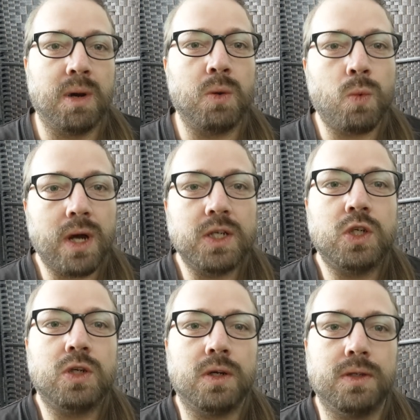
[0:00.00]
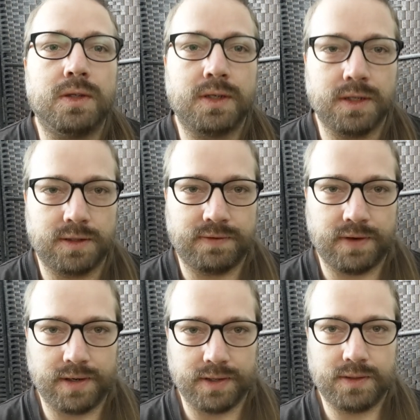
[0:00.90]
But what should
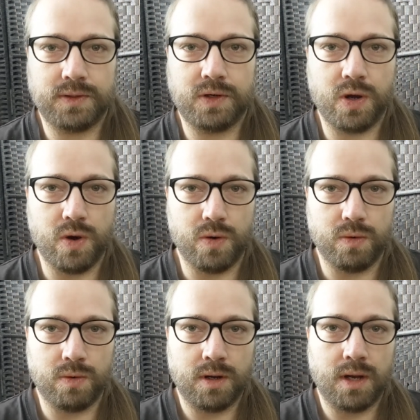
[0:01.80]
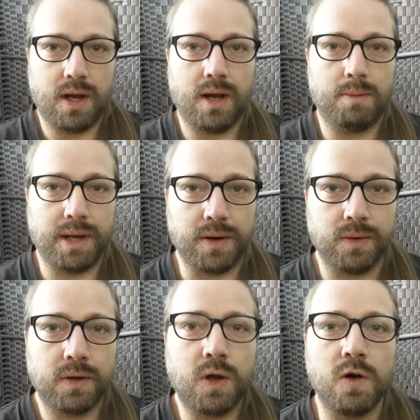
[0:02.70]
schizophrenics know
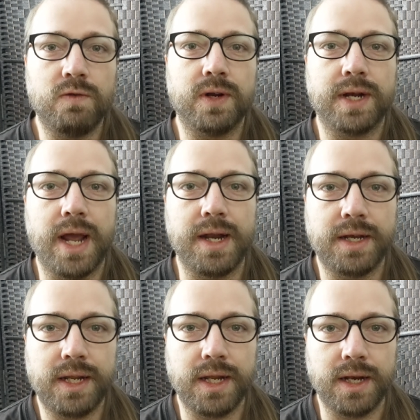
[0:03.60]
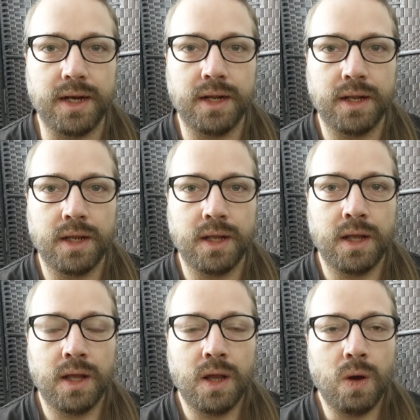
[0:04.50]
about COVID-19?
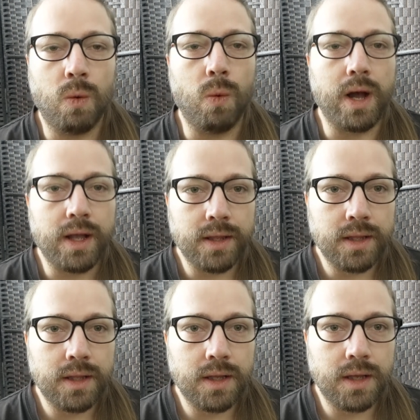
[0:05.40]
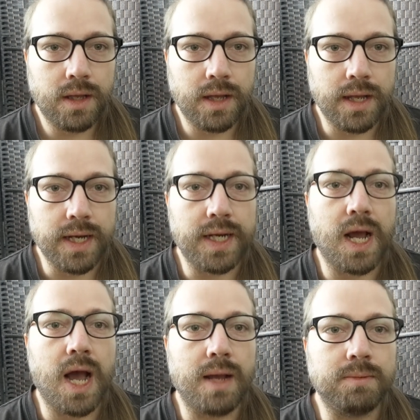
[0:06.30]
Well, in
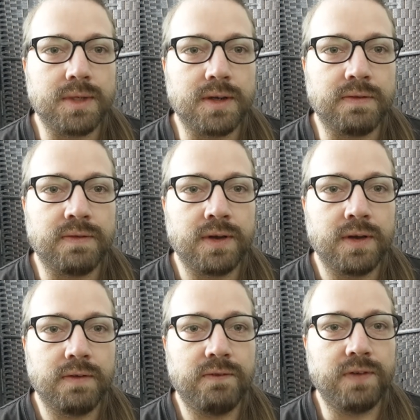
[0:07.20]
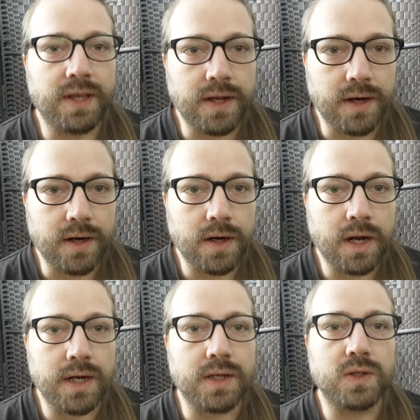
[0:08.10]
times of fear
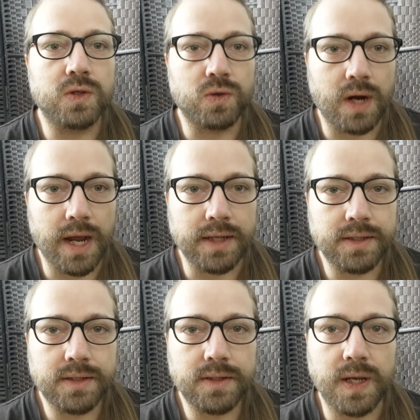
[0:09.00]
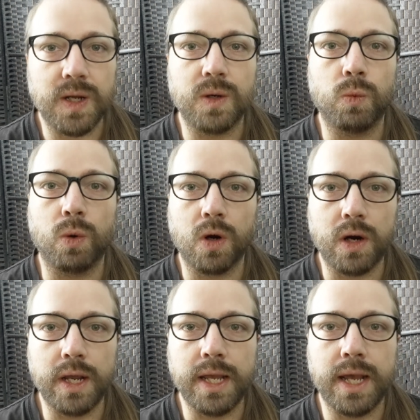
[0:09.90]
and distress and
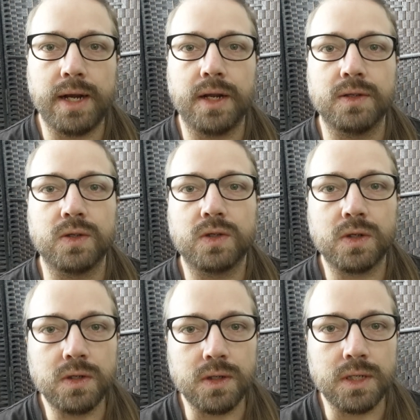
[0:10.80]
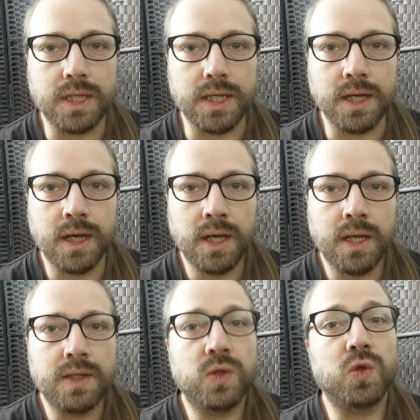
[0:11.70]
worry and uncertainty,
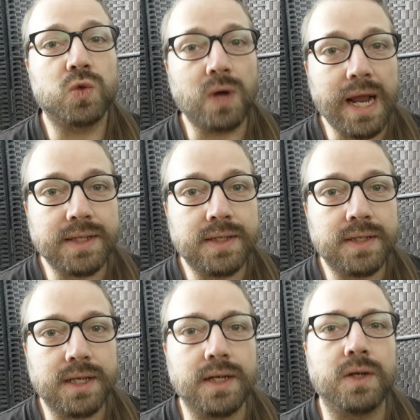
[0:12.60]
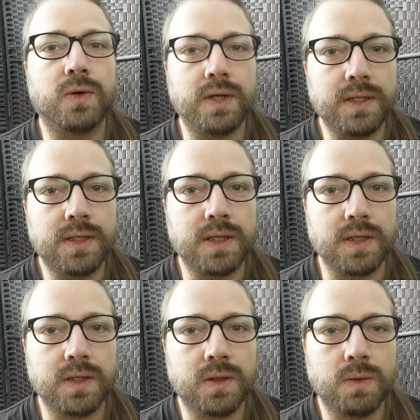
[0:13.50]
stress
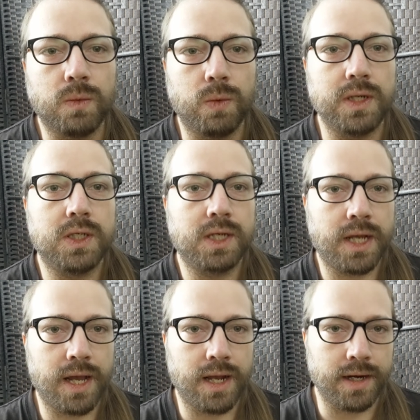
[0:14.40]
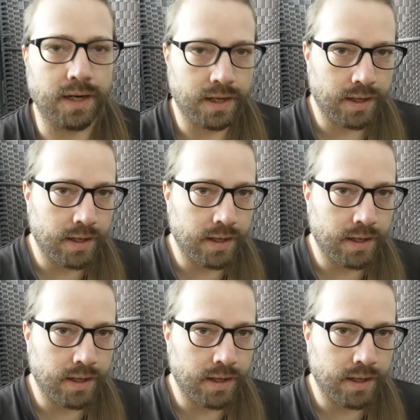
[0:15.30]
increases, which can